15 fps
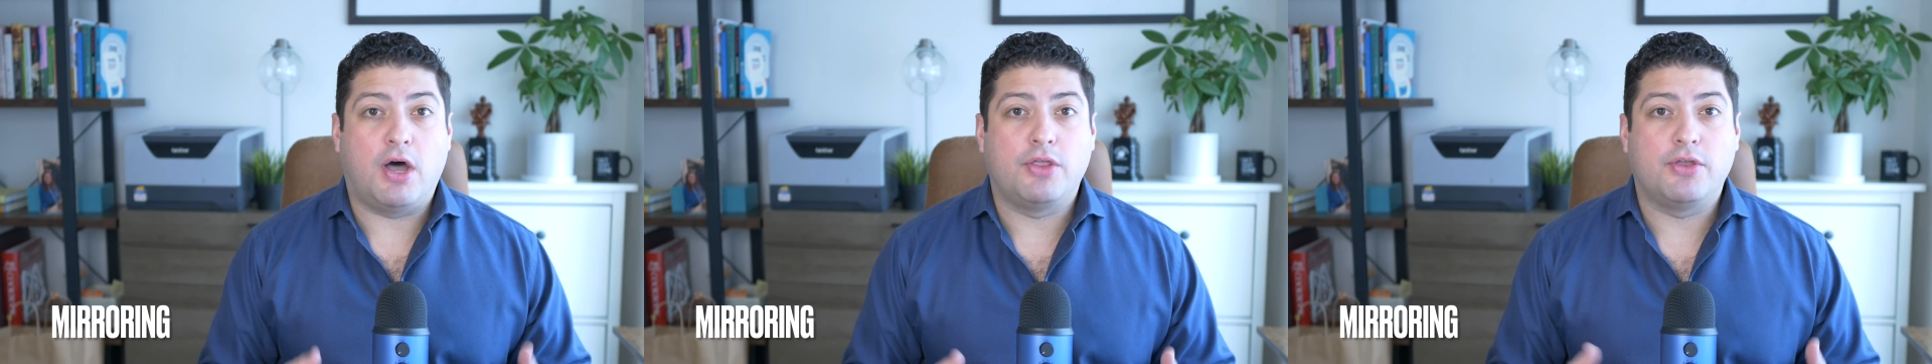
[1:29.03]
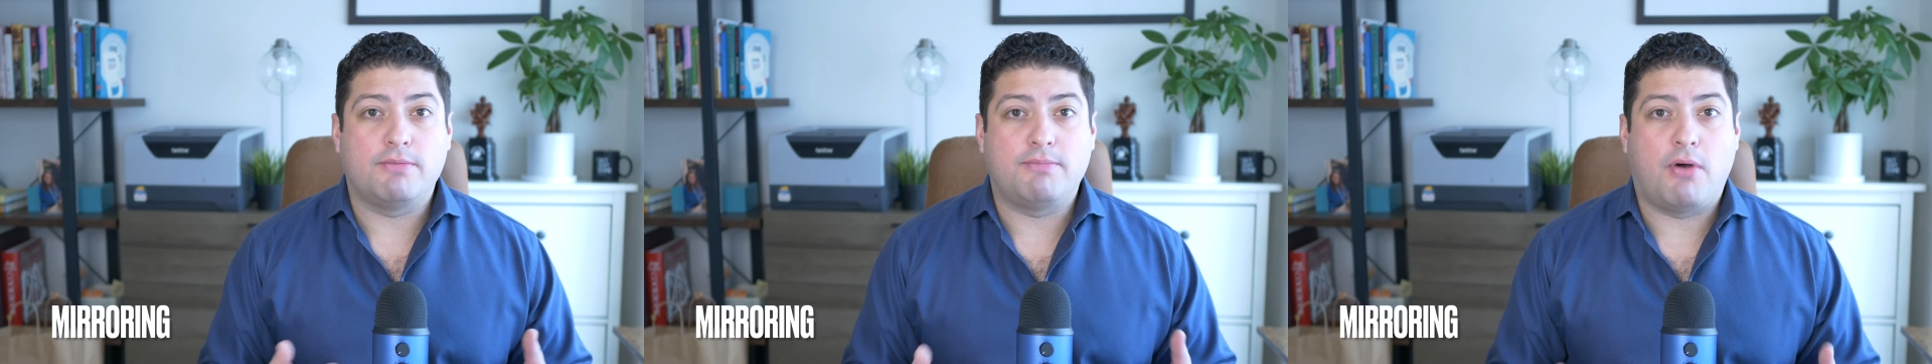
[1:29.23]

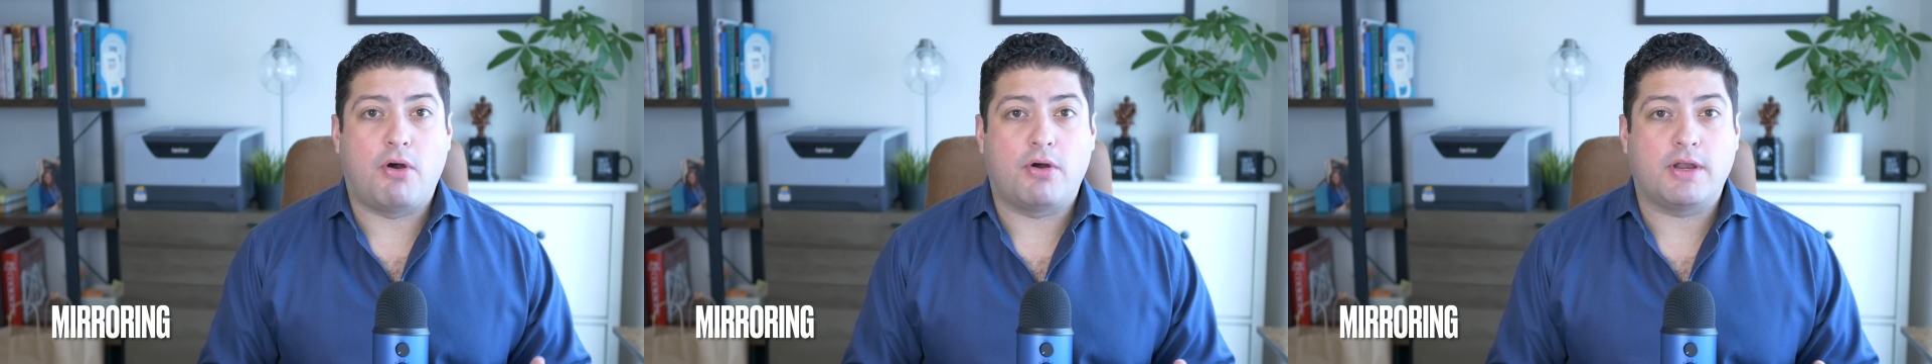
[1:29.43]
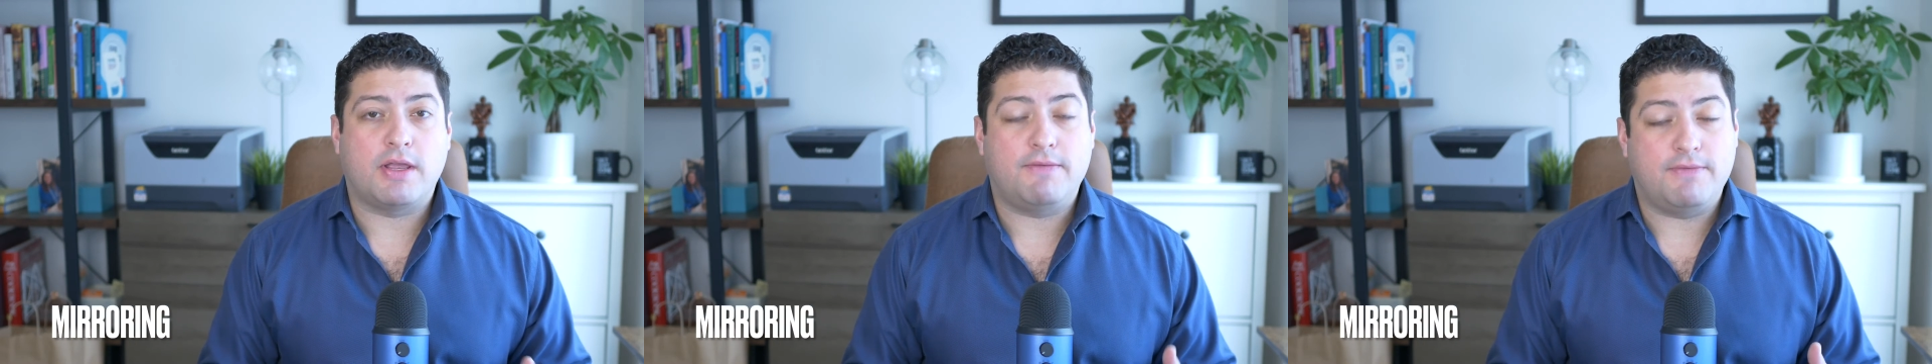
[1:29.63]
other
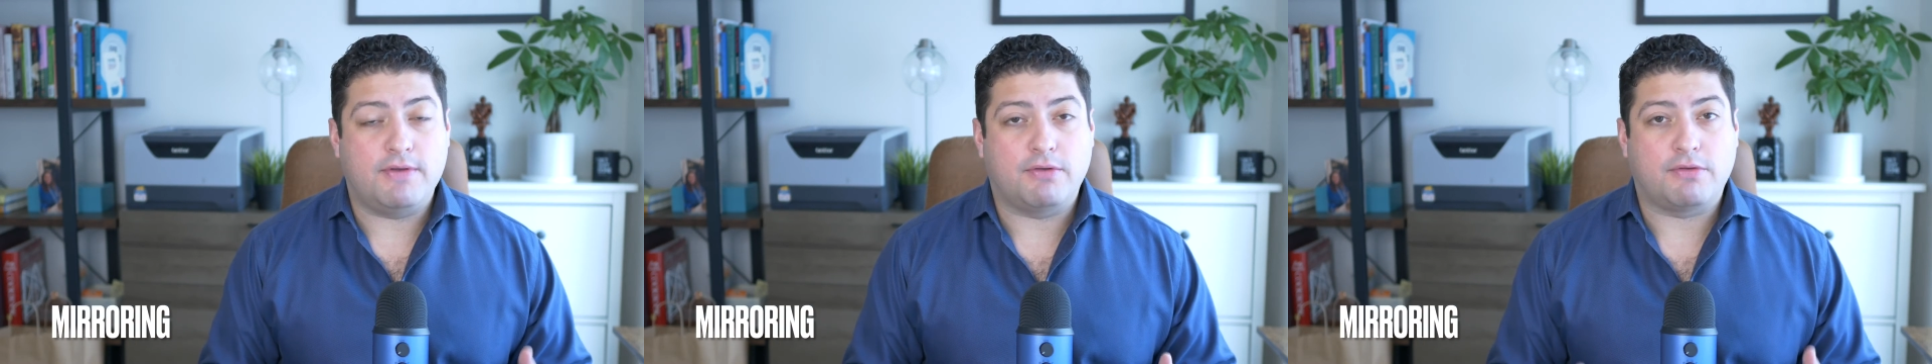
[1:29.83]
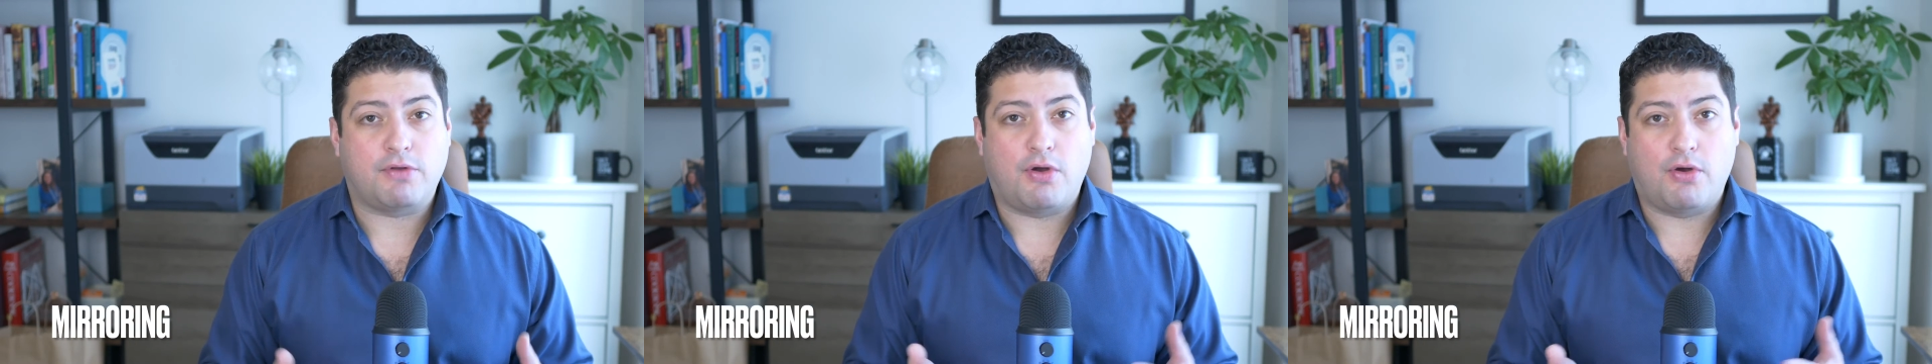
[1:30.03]
party
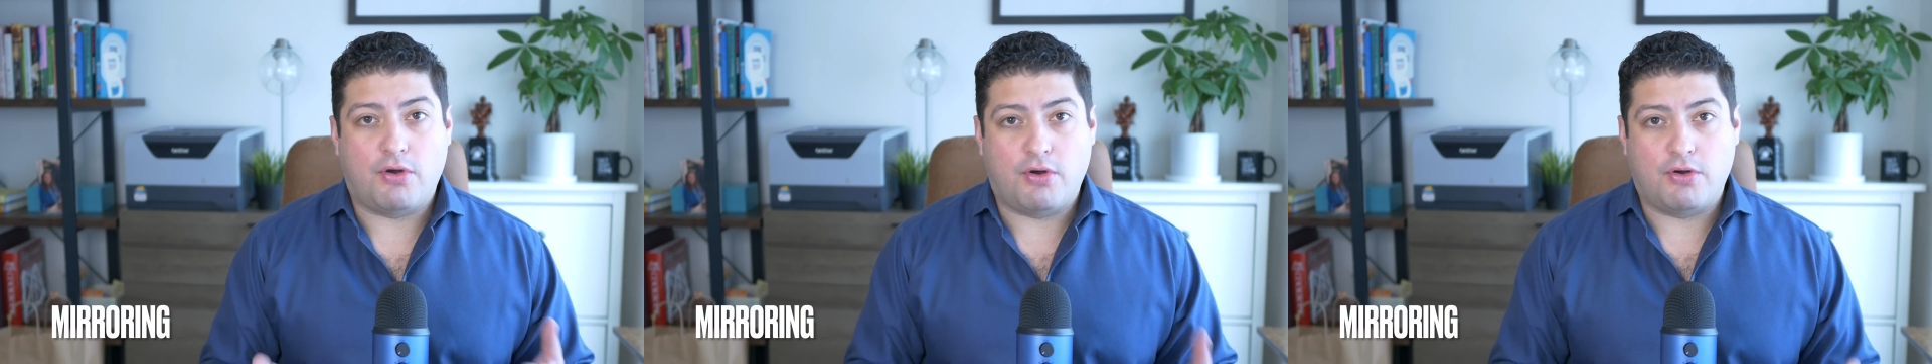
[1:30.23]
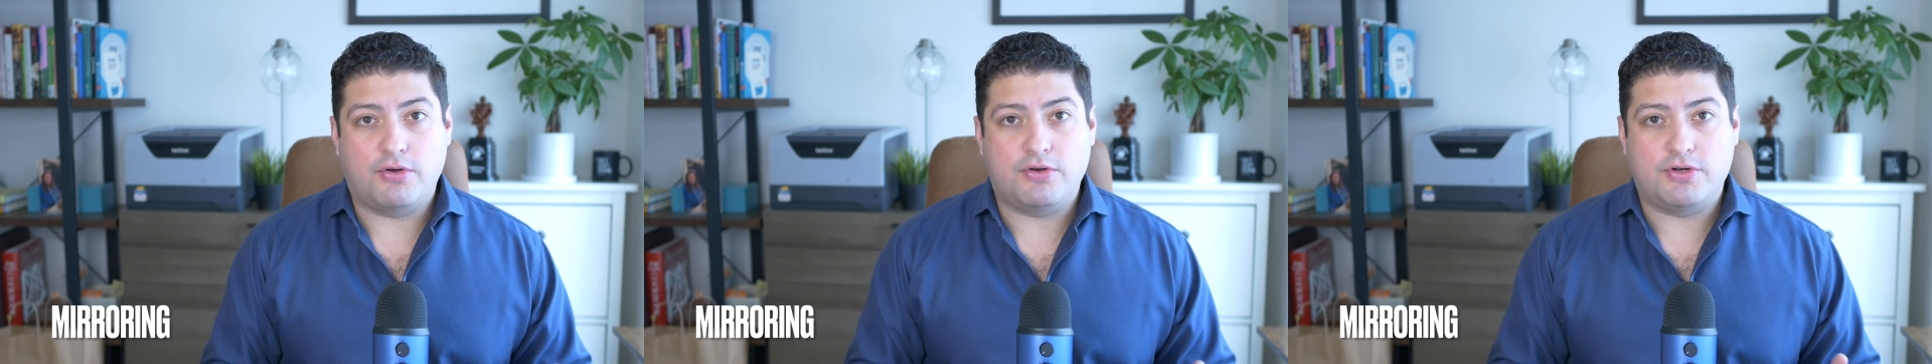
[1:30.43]
feels
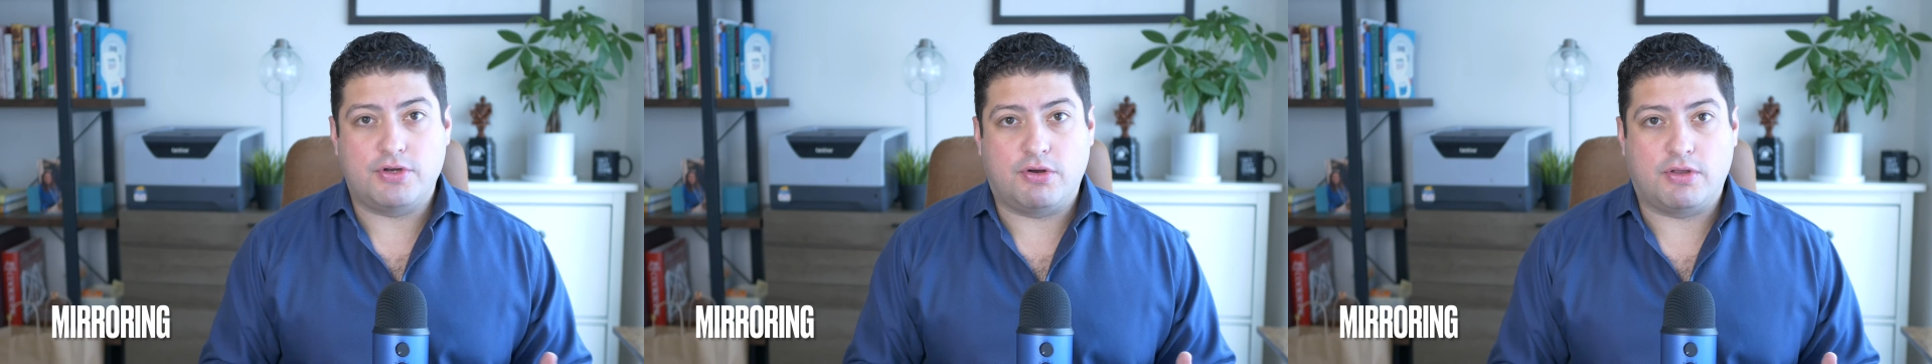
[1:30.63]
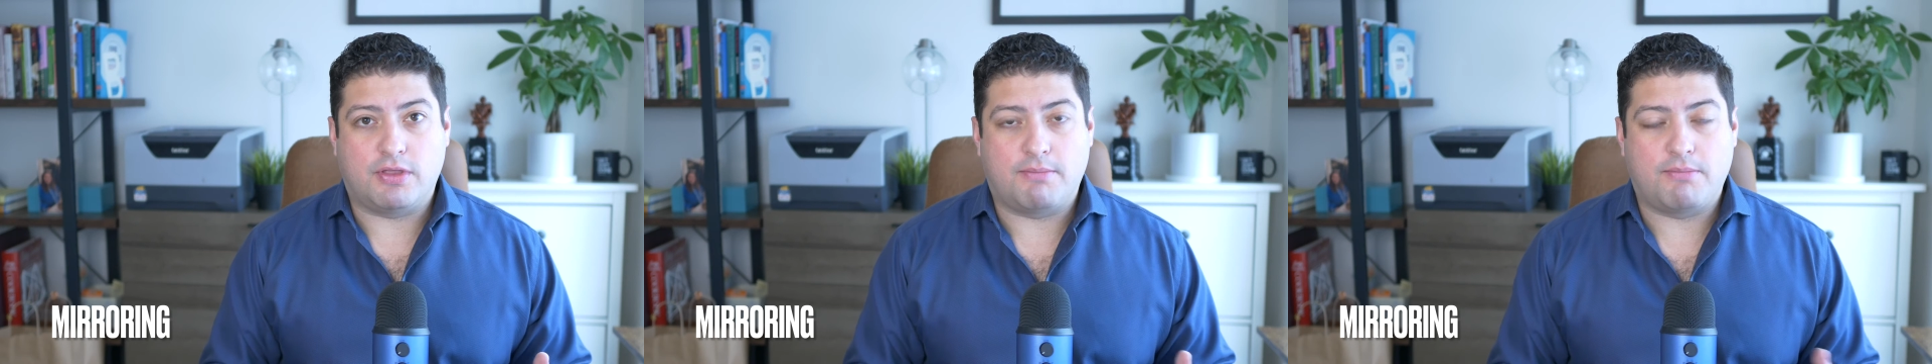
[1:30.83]
heard
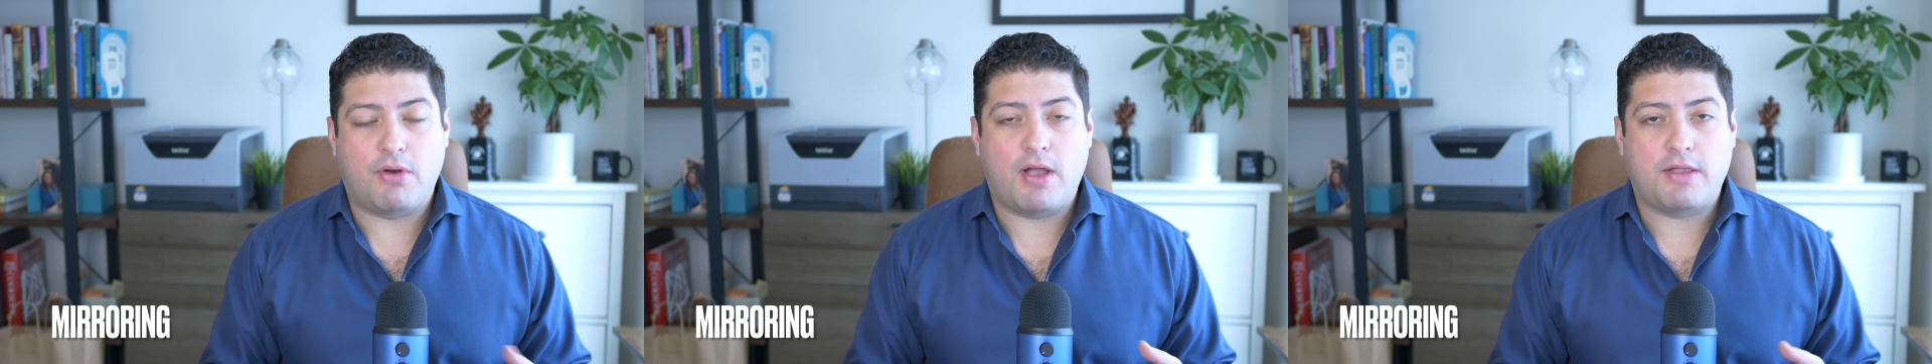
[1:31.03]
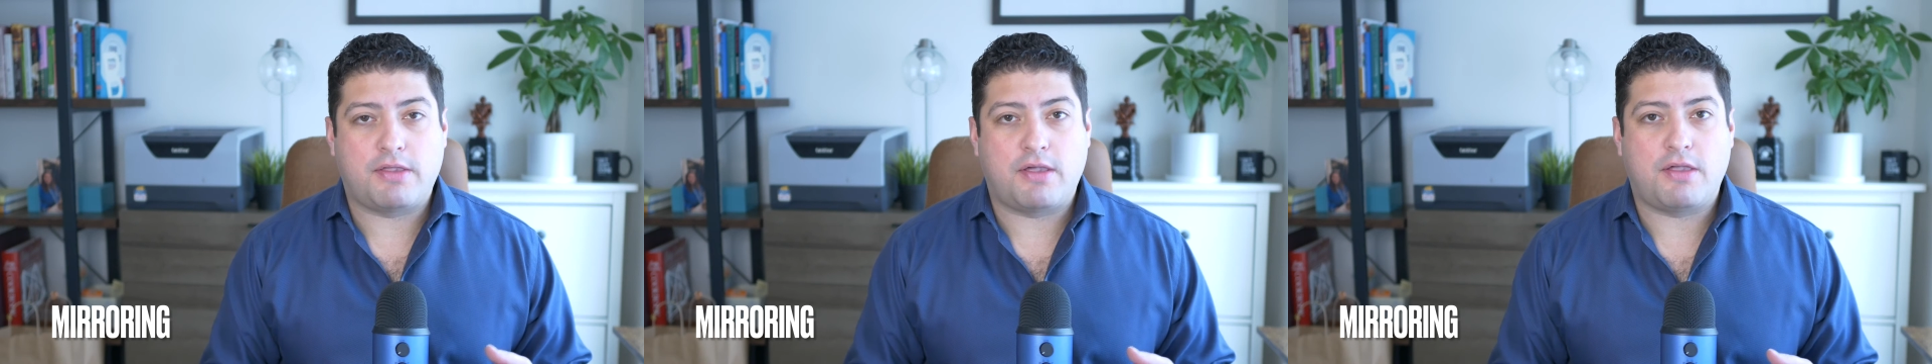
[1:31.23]
during the
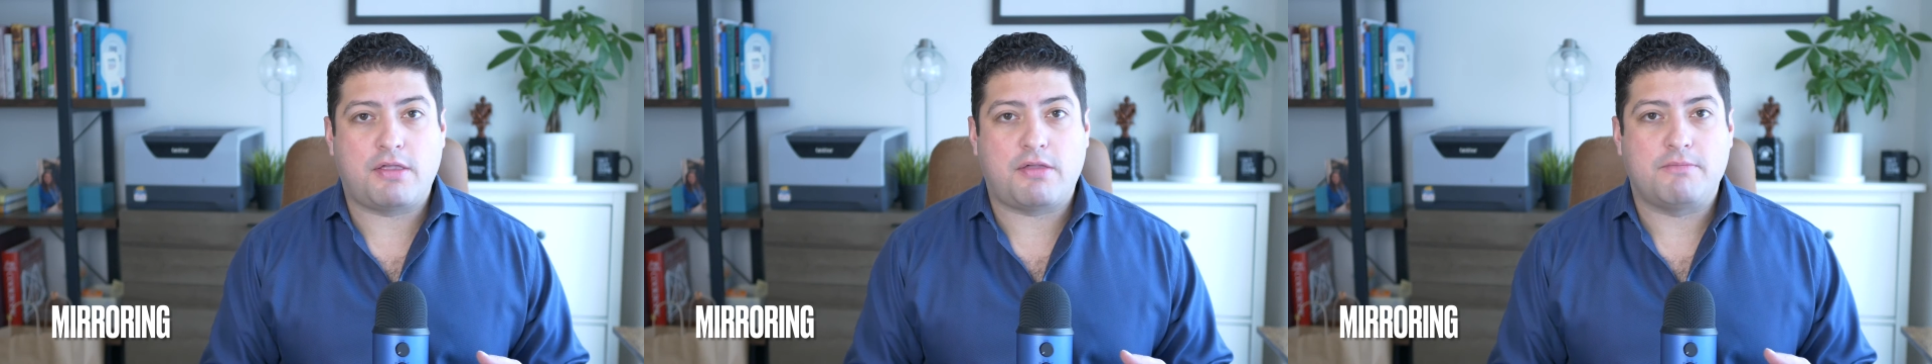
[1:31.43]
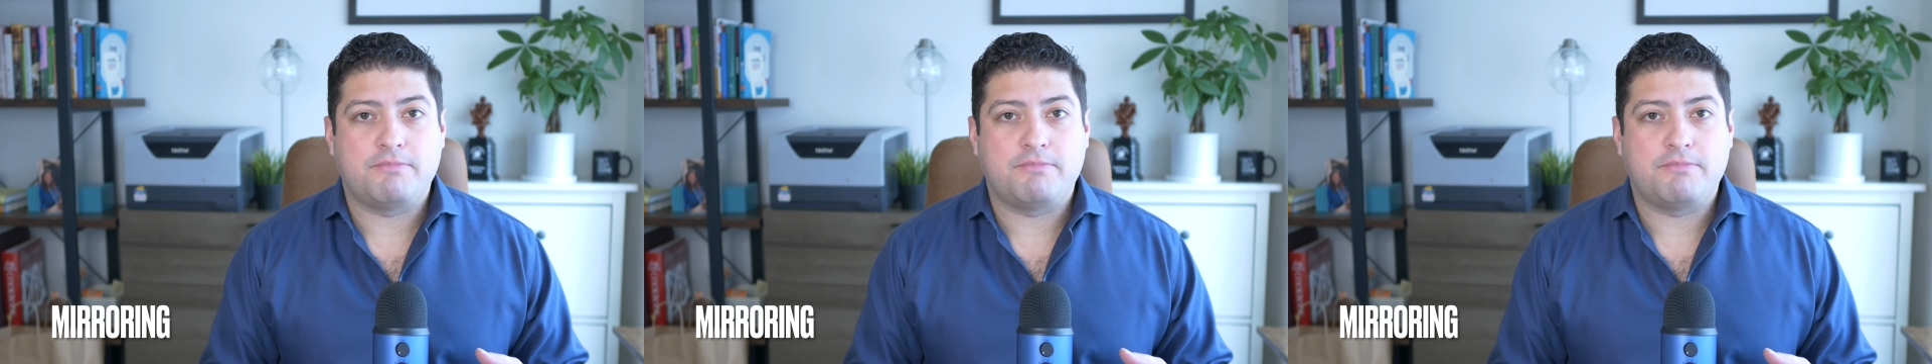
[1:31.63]
process.